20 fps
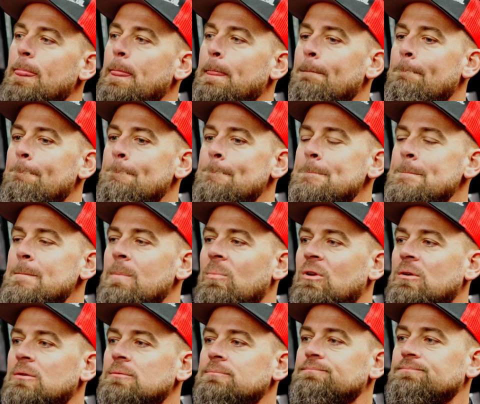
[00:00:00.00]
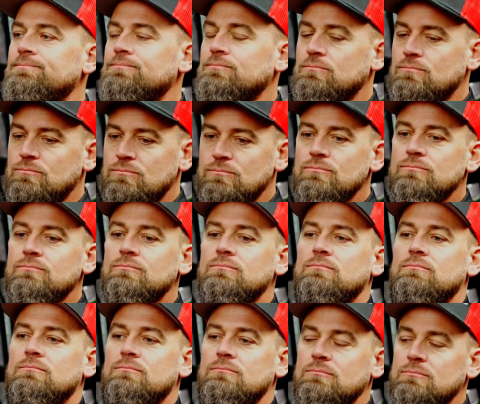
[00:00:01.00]
So let's talk a little bit about the
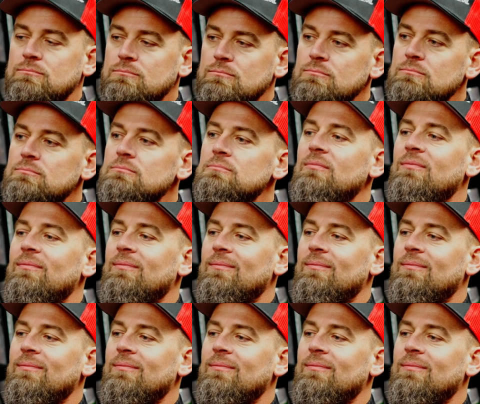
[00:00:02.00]
torque and horsepower. You